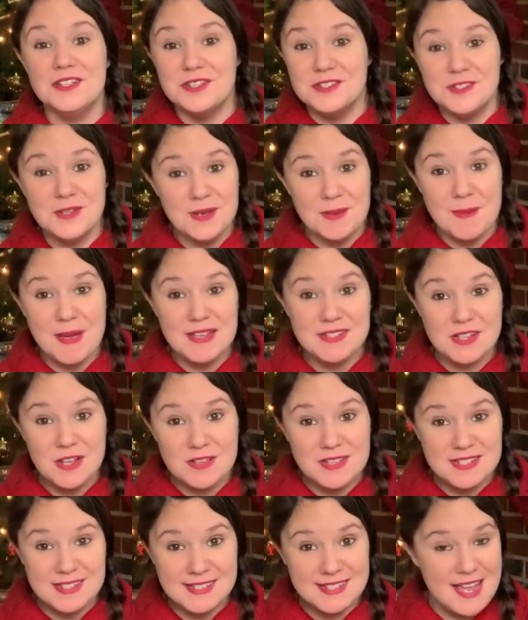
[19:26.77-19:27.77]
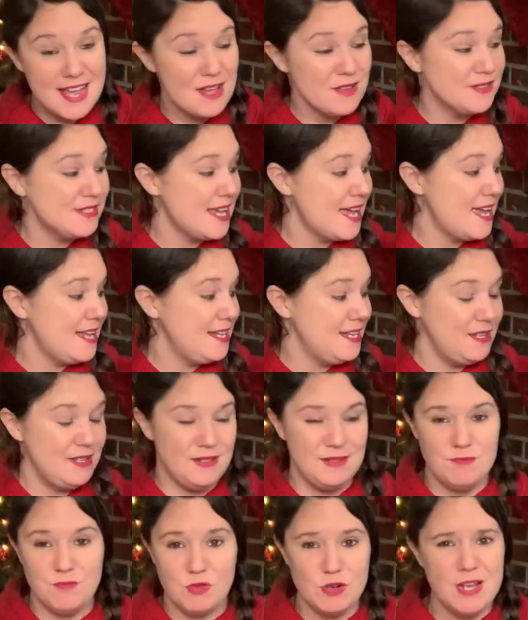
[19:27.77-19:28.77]
So he makes all these sounds and
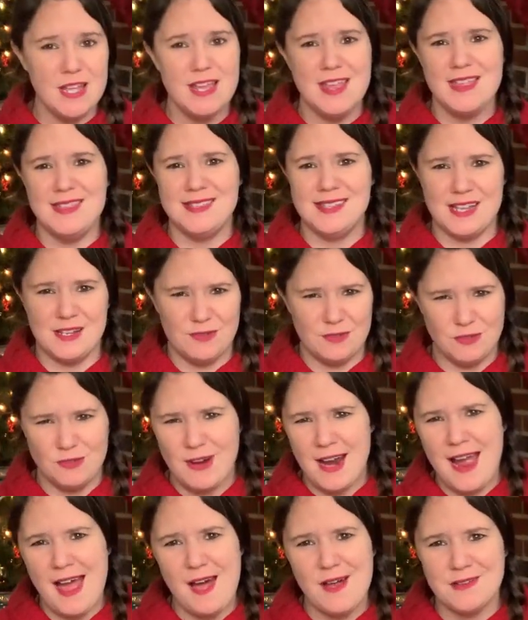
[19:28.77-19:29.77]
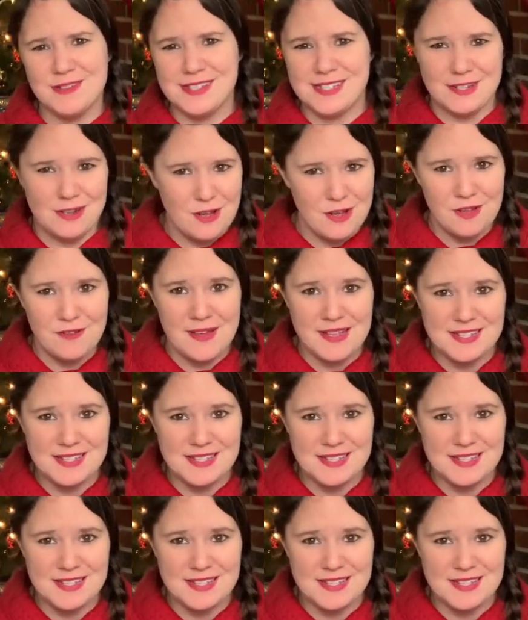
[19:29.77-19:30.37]
he breathes and growls and all